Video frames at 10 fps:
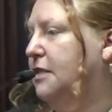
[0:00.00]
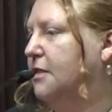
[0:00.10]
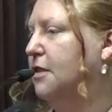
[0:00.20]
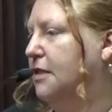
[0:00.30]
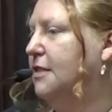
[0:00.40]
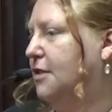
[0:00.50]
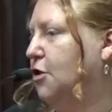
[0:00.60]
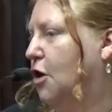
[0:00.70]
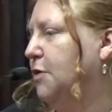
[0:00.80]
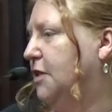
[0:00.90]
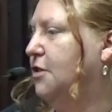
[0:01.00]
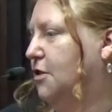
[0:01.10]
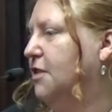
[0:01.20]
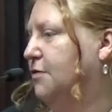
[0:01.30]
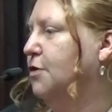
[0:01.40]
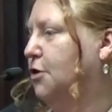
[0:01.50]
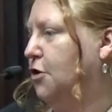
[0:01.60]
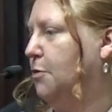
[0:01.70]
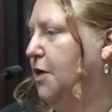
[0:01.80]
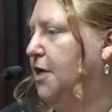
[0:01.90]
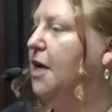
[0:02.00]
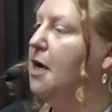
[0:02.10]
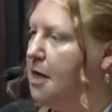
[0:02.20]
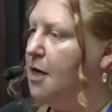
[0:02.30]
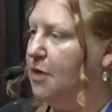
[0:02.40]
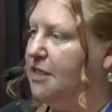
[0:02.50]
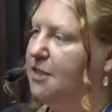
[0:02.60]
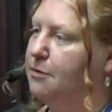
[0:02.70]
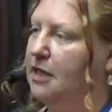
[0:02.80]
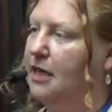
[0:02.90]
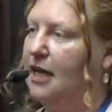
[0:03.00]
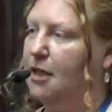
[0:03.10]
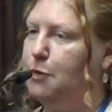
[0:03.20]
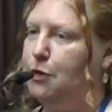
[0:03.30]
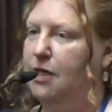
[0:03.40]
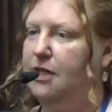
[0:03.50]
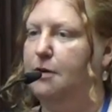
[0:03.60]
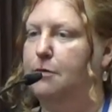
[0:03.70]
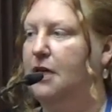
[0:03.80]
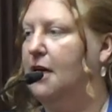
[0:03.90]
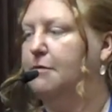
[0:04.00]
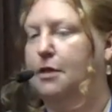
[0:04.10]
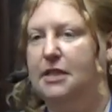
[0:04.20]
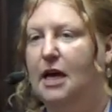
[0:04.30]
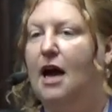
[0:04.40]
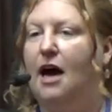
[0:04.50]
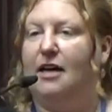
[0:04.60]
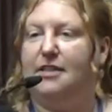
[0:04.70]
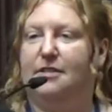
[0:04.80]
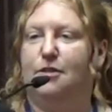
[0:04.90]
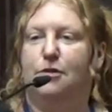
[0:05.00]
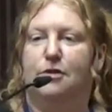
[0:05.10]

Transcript: It's not his job, he's just for Germany, but he will help you. And I will ask